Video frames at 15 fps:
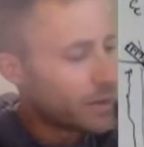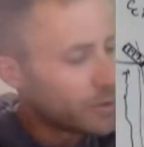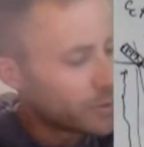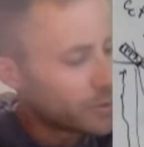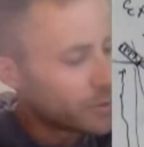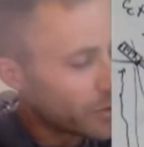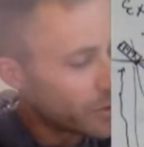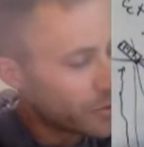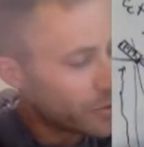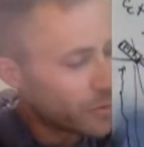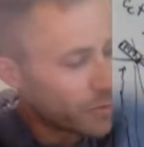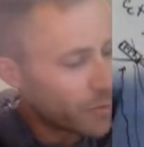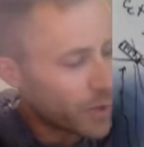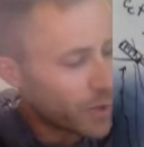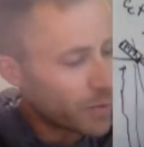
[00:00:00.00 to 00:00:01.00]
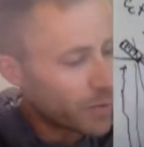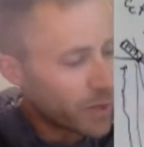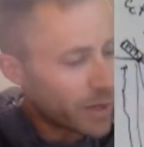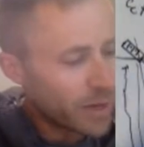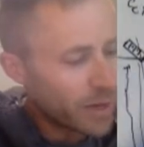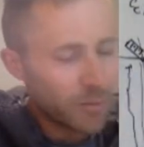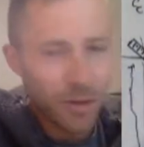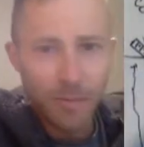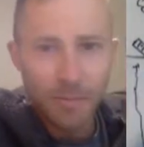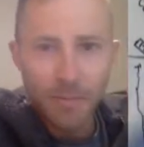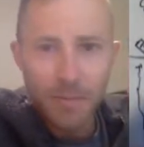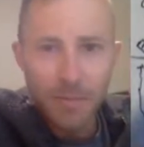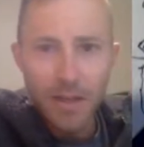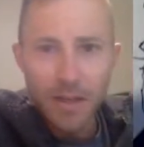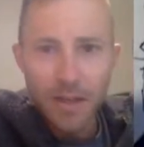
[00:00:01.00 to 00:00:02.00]
So there's the frame of the camera,
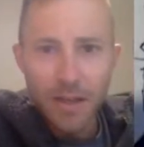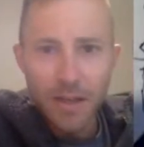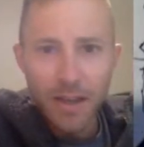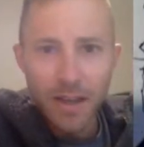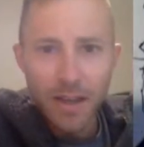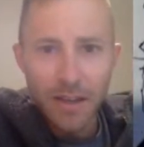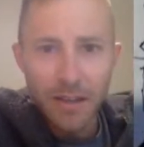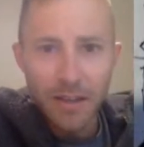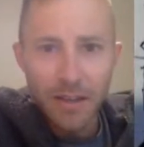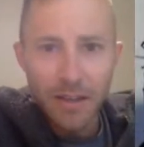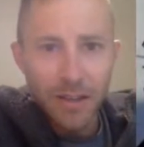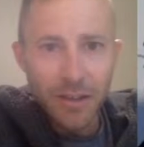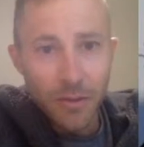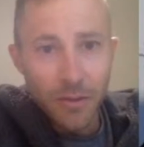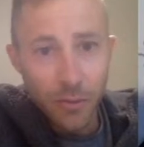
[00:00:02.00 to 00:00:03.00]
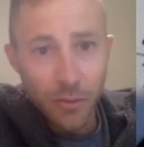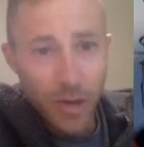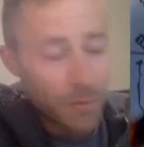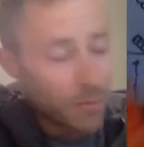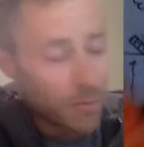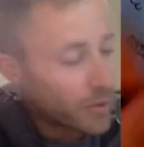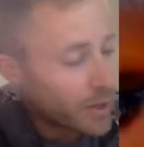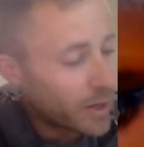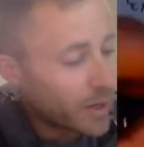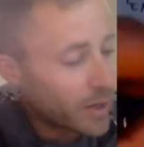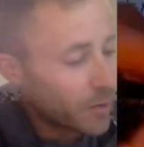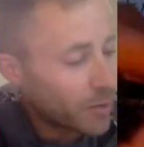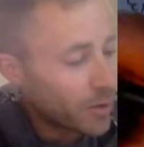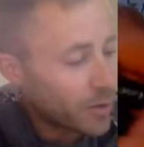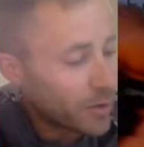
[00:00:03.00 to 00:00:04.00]
and in the frame of the
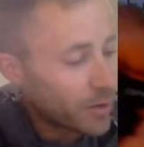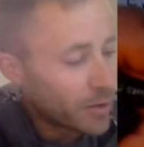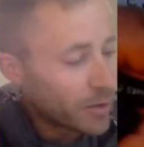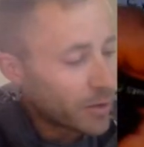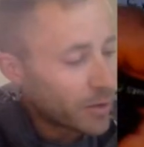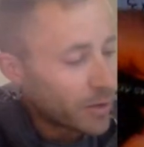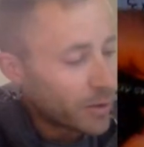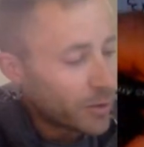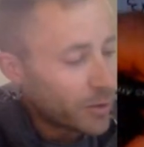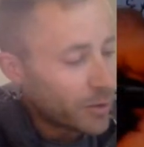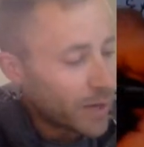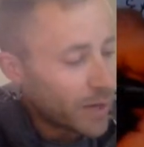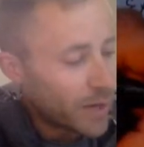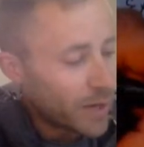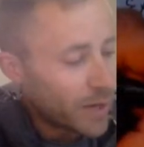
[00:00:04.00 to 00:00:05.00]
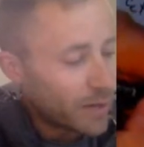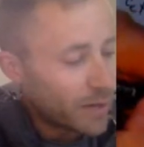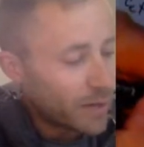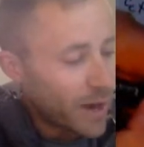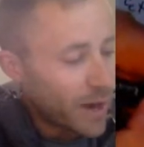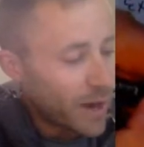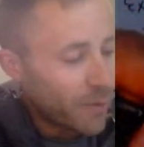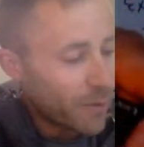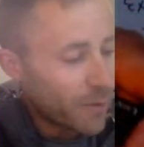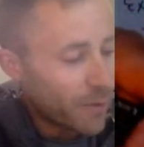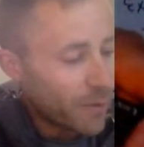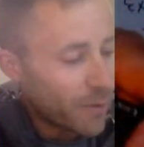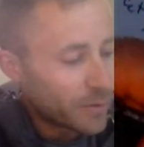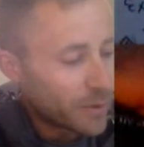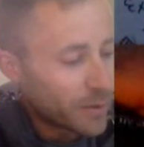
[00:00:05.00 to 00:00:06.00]
camera, you would have an
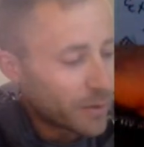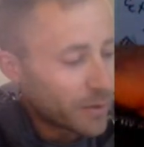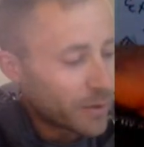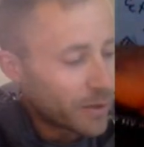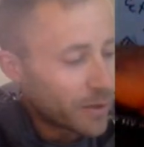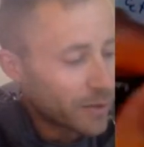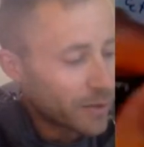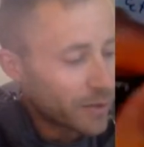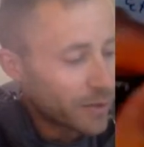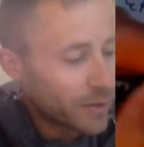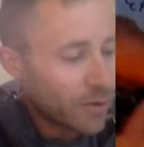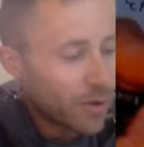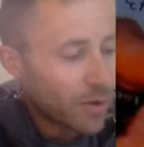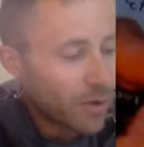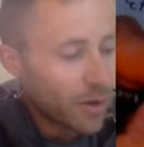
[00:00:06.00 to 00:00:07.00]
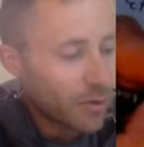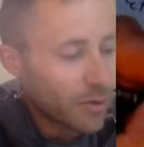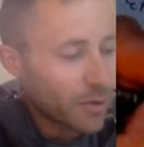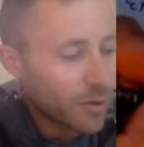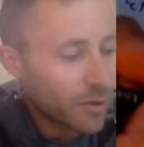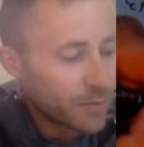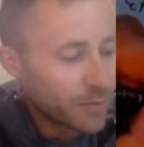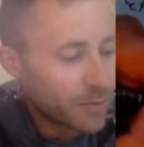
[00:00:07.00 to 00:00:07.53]
iPhone that has a clock running.